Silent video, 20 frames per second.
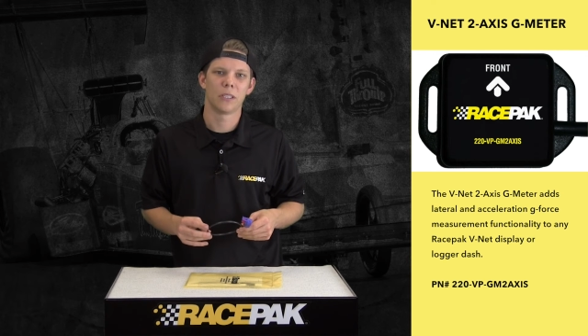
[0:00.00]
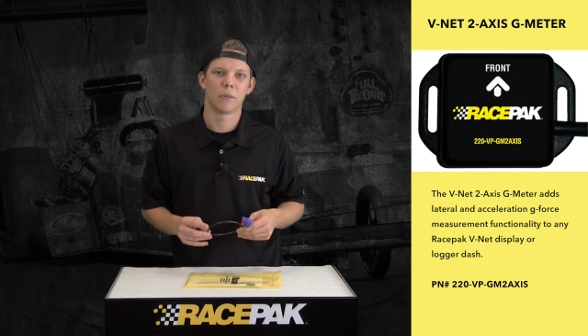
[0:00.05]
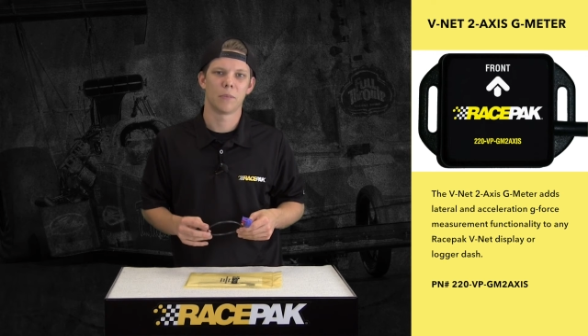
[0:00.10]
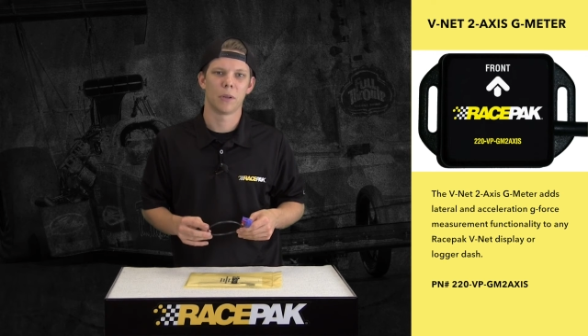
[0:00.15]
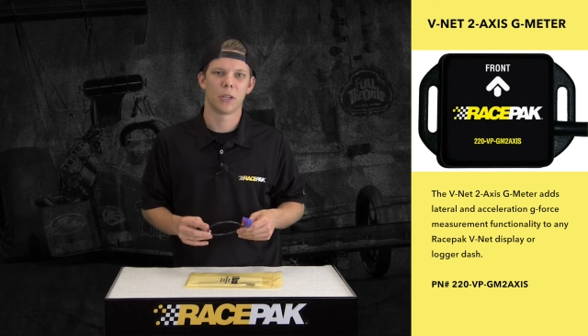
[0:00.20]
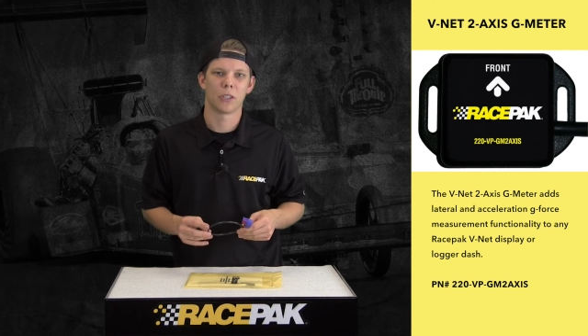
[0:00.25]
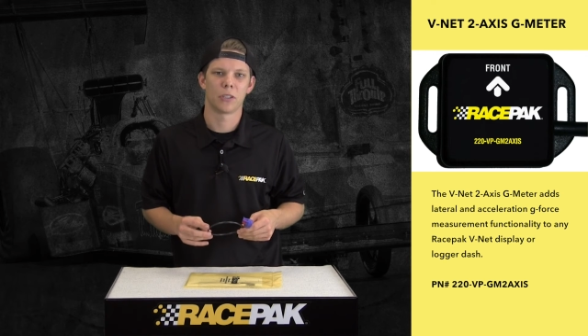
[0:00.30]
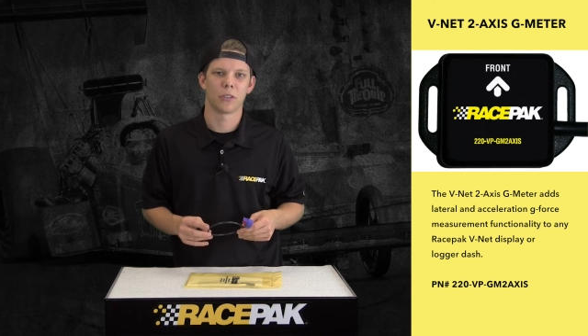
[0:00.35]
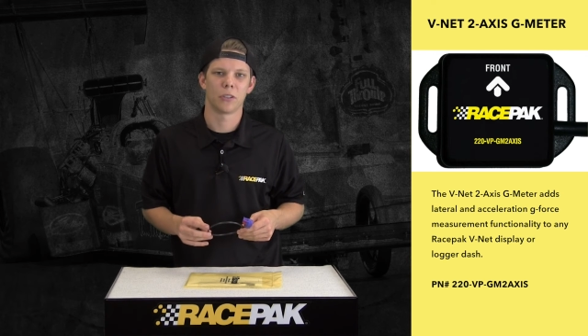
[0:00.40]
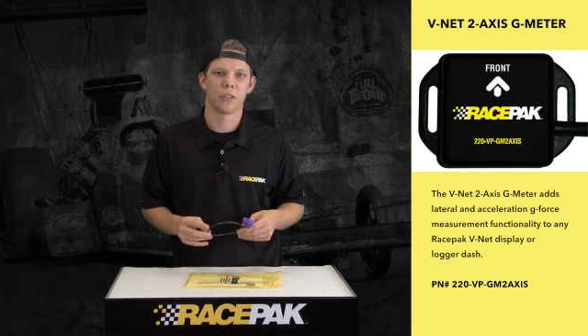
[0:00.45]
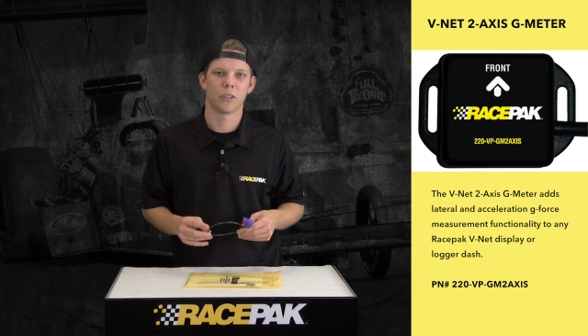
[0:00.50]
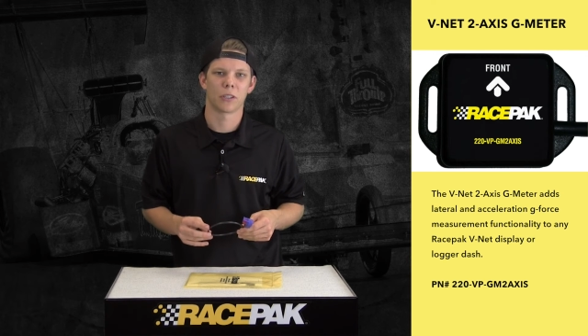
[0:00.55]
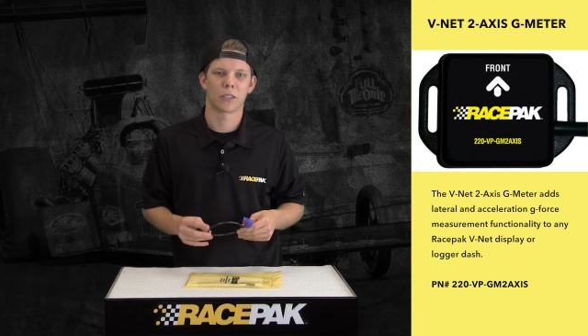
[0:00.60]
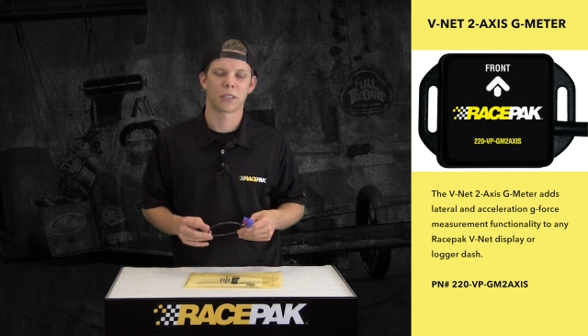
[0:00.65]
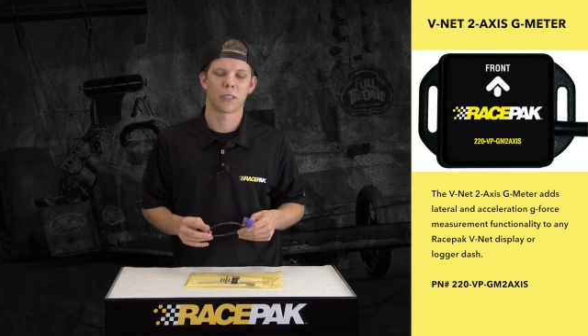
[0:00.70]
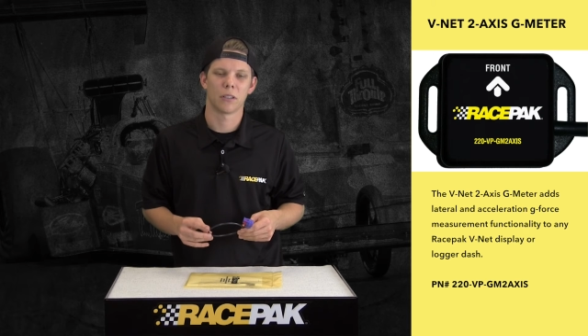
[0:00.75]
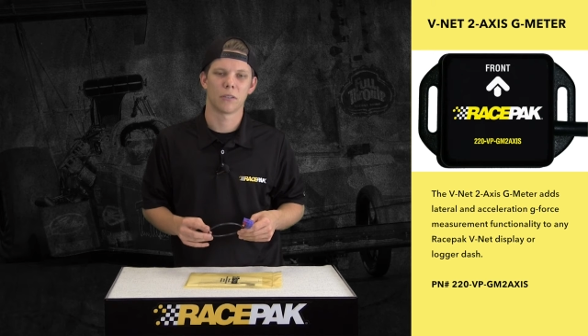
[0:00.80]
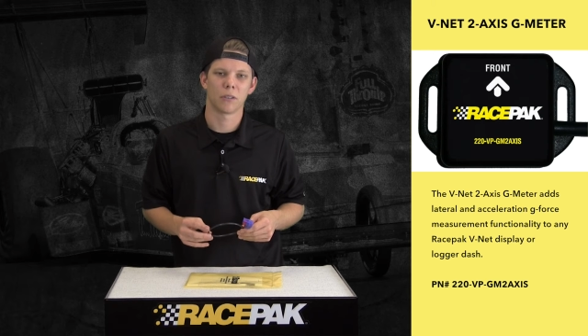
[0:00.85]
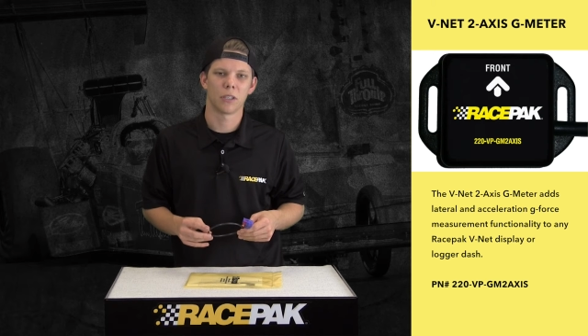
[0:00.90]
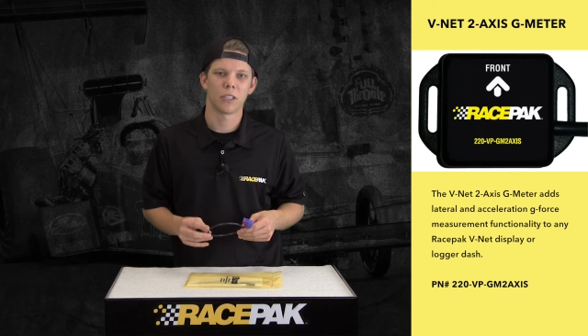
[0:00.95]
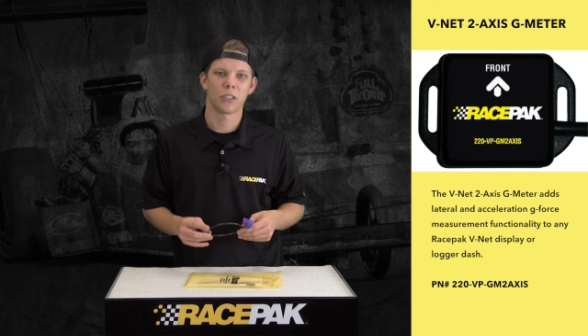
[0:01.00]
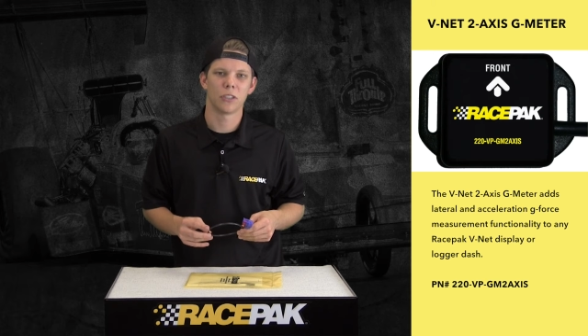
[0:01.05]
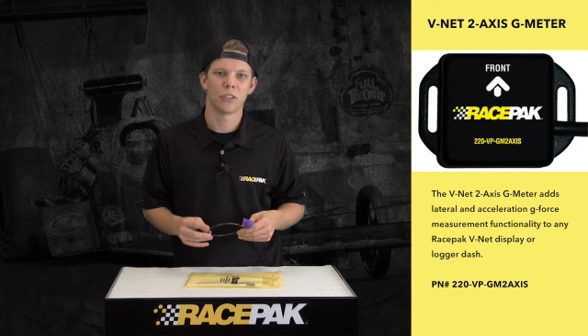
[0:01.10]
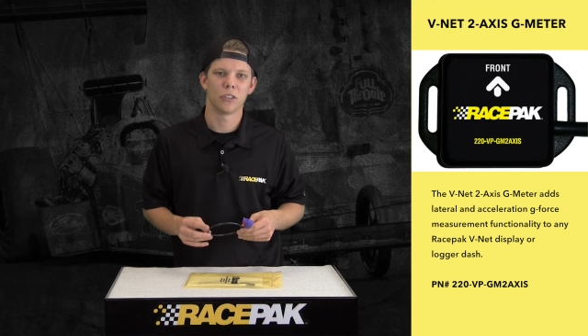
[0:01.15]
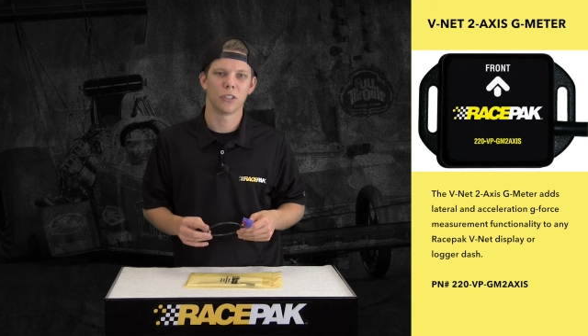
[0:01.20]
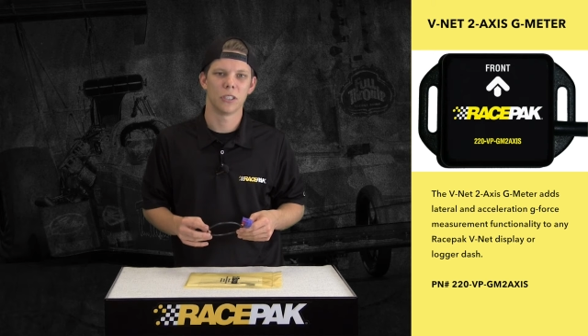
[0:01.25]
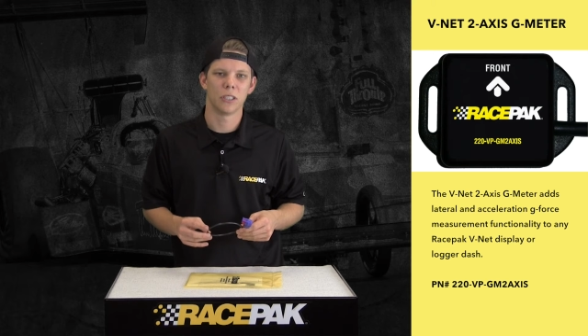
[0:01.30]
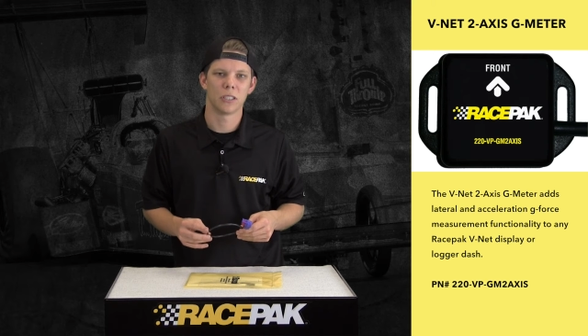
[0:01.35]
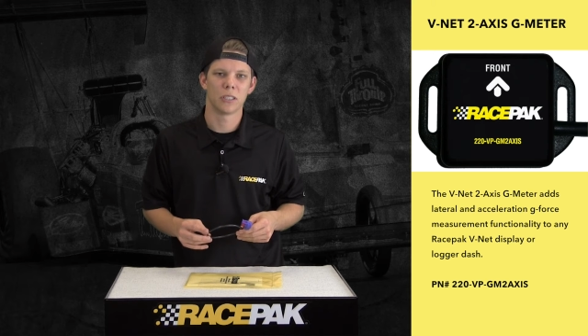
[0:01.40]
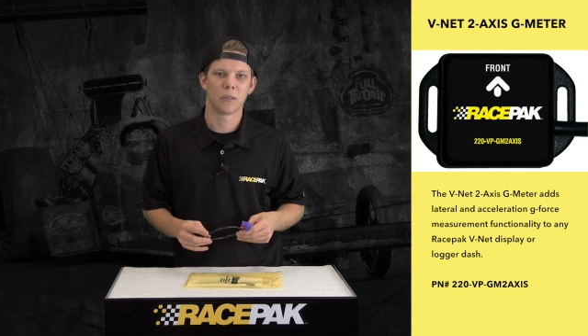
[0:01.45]
to measure your
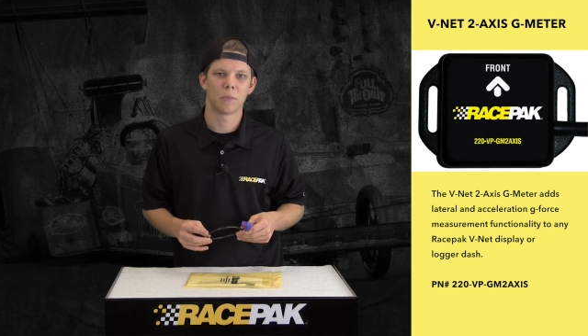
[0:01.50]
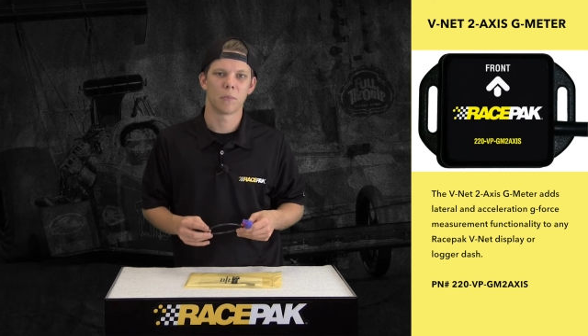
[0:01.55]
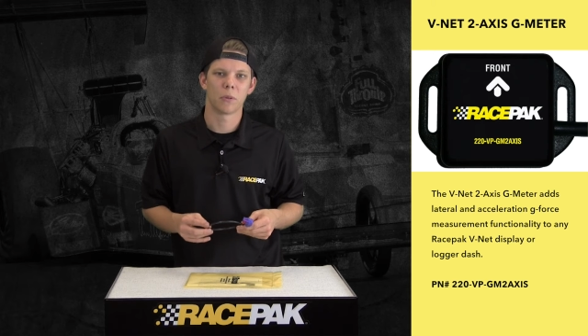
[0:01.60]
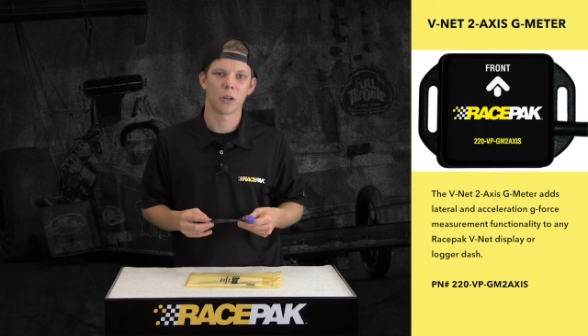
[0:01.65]
acceleration Gs,